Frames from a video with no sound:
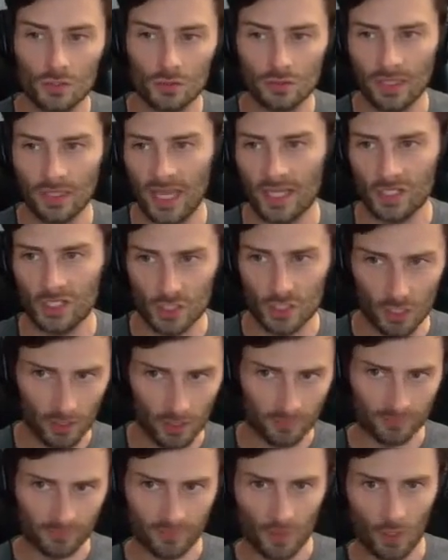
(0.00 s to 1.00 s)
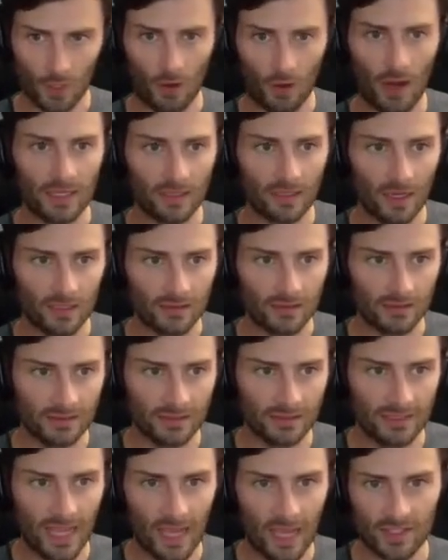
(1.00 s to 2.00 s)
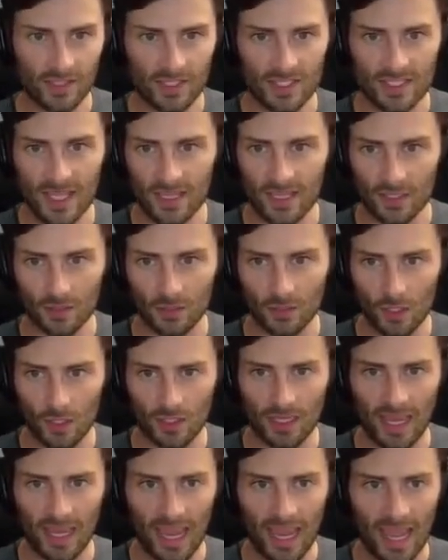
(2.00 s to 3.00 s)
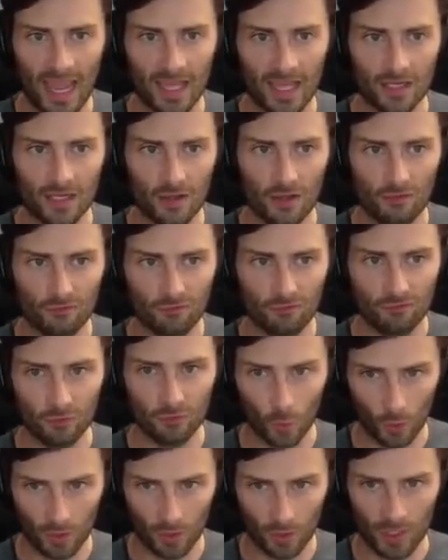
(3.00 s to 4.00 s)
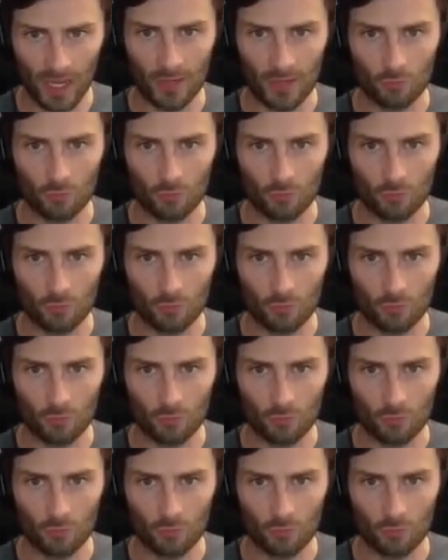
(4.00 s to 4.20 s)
to last year. All right, now let's take a look at Florida.